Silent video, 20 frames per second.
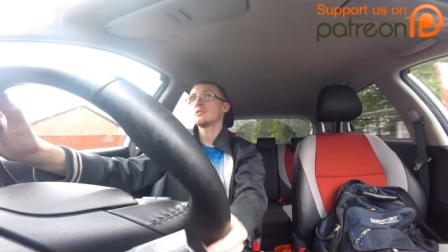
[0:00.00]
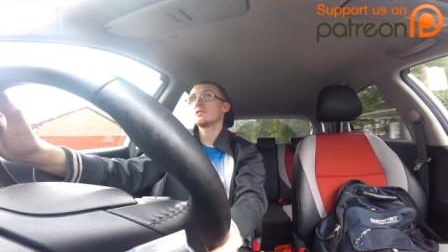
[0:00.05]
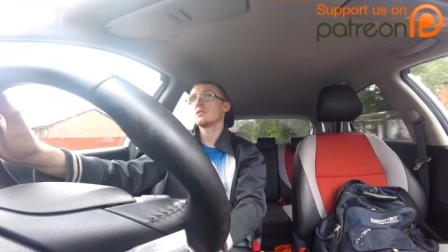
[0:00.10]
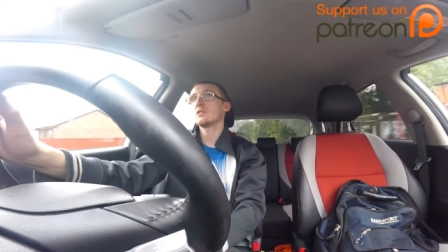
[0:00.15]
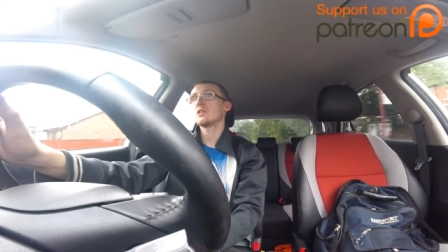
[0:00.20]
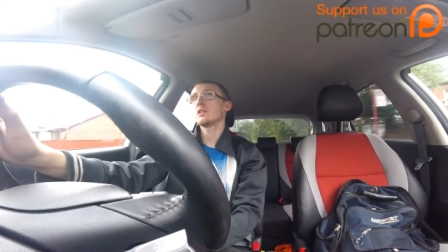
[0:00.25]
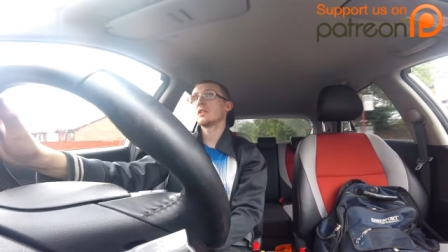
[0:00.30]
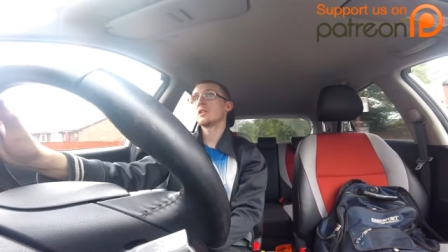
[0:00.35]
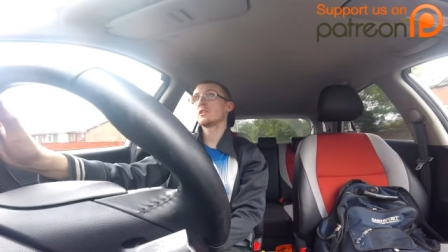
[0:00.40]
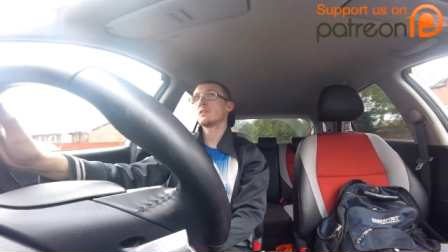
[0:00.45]

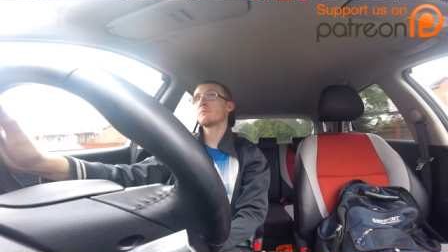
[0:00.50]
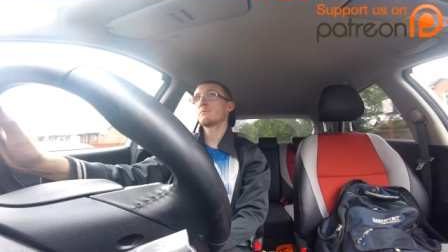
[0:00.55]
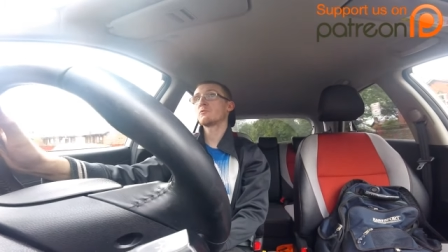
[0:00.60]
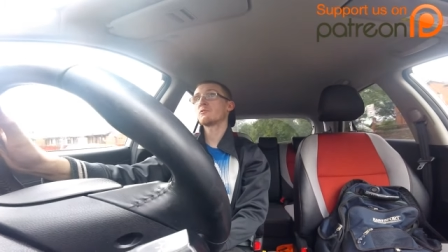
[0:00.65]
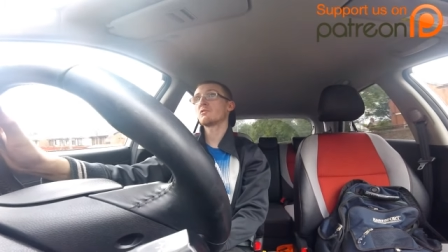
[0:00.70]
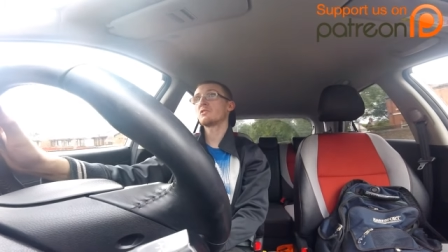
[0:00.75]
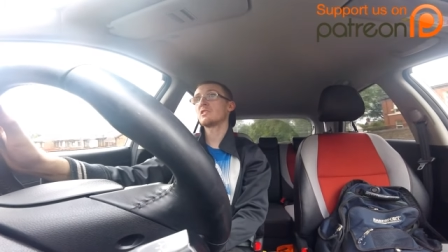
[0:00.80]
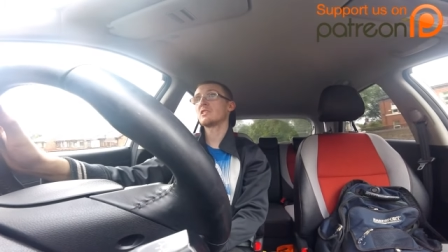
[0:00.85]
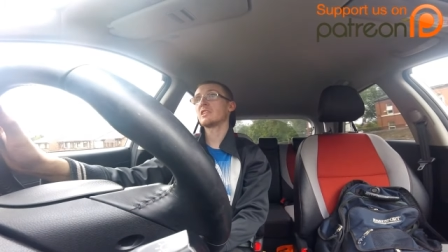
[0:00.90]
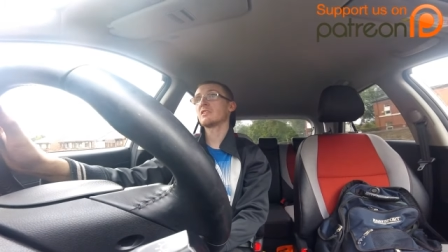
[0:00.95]
Uh, the
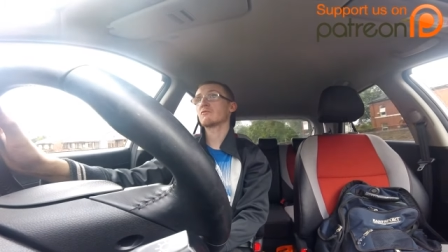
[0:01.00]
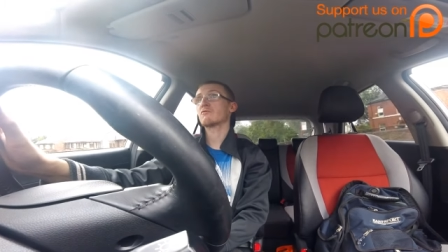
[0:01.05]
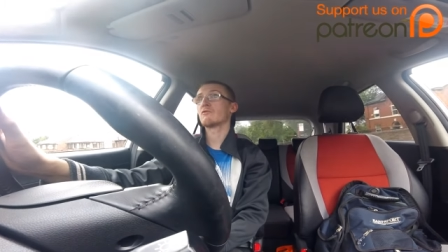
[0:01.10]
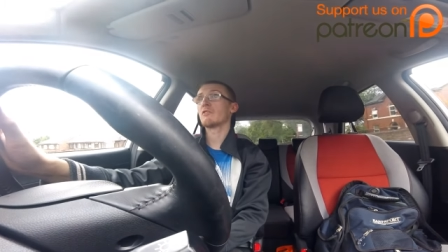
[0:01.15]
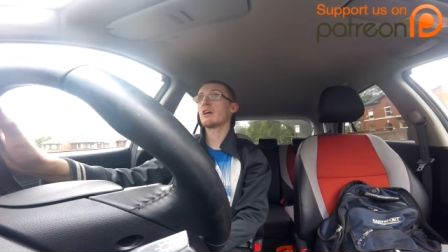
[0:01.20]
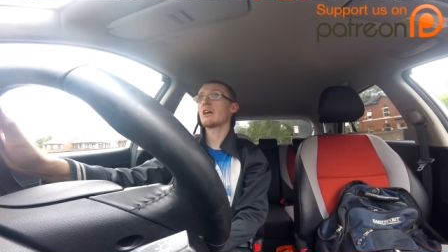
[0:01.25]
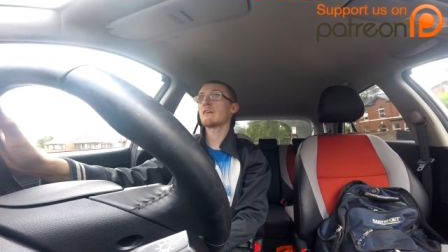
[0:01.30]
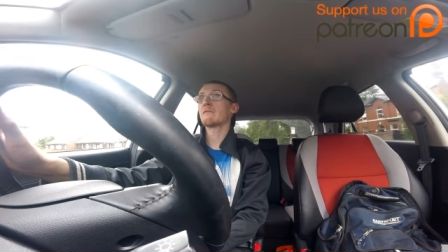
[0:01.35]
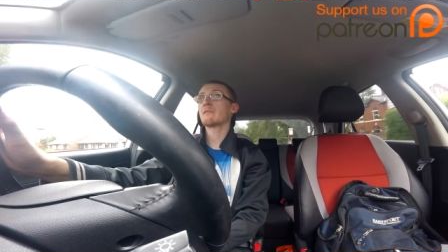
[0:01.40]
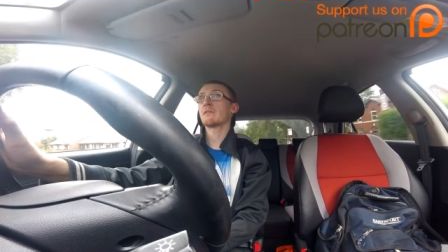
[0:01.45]
bus is now
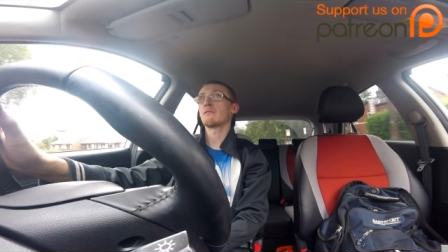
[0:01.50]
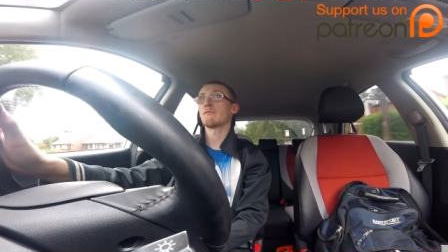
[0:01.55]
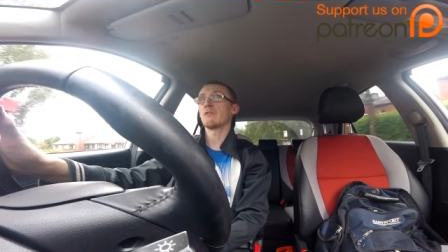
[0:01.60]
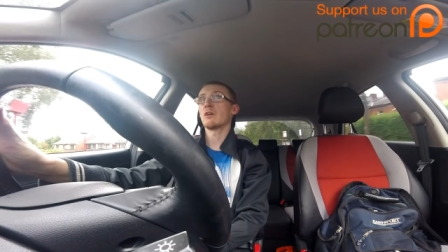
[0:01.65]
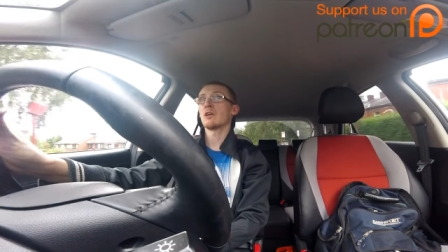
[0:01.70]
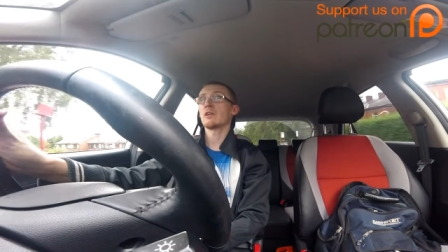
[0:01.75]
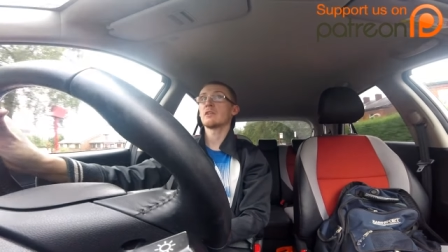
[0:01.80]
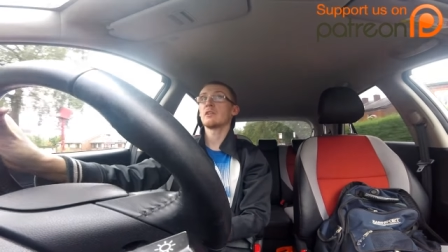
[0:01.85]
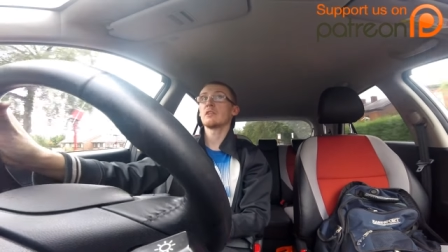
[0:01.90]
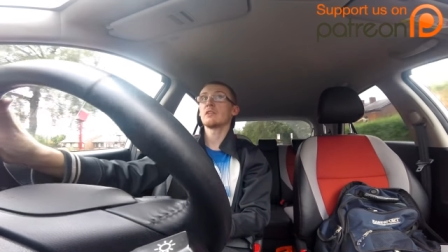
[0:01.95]
driving,
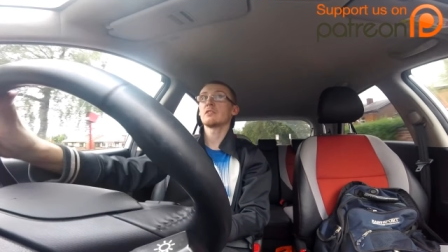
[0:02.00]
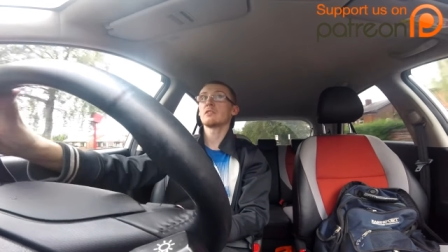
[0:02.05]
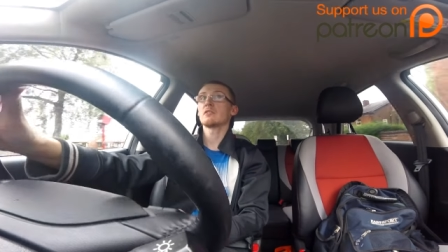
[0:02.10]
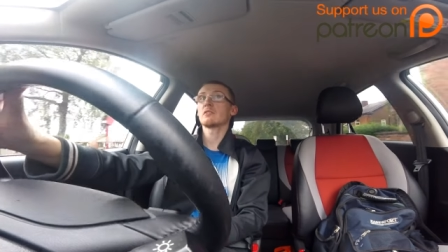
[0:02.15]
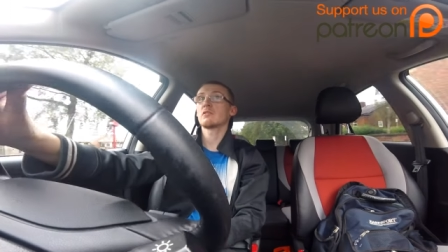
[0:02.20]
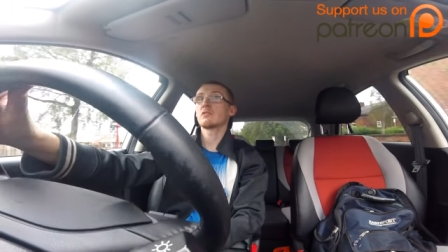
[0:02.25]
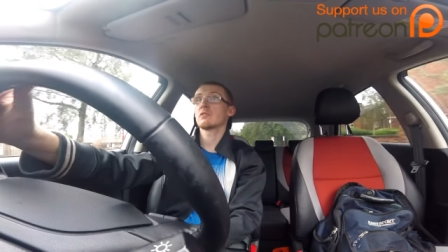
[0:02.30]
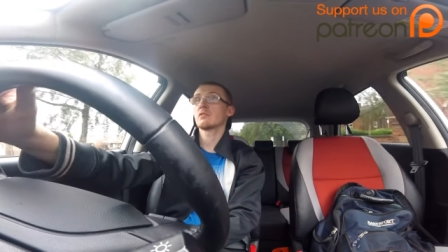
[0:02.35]
right? It's